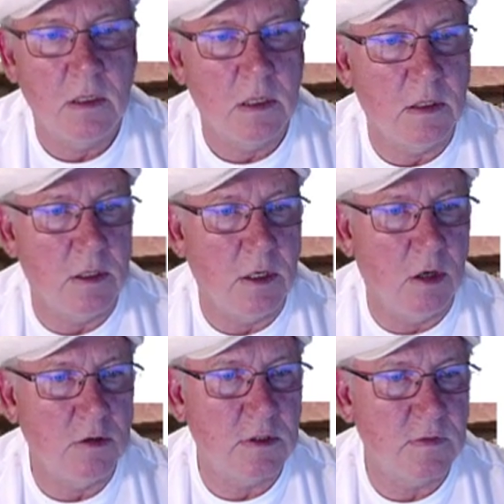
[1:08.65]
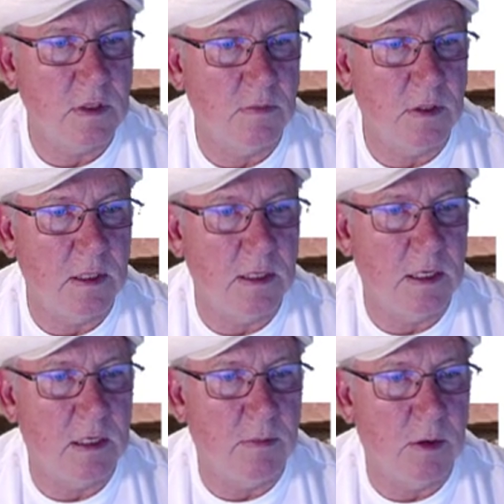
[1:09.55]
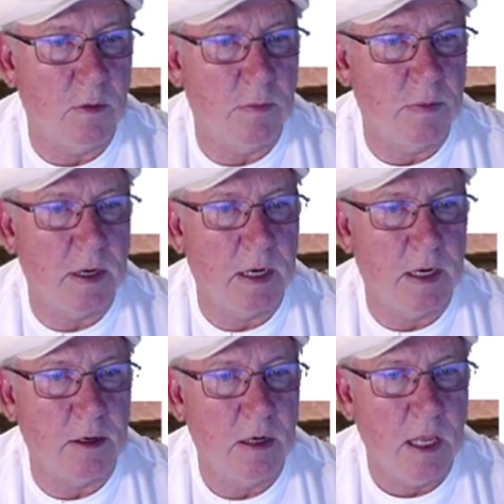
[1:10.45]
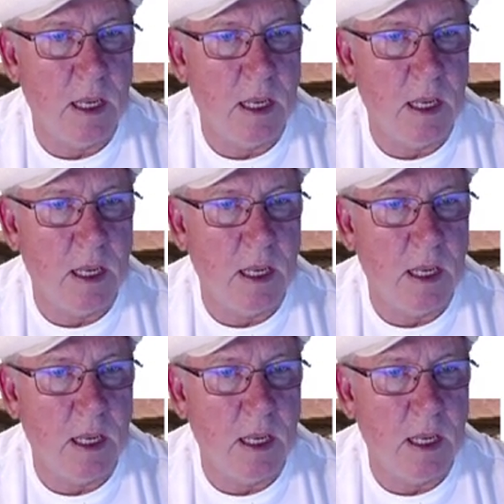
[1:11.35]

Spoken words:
notes of something that need to be repaired.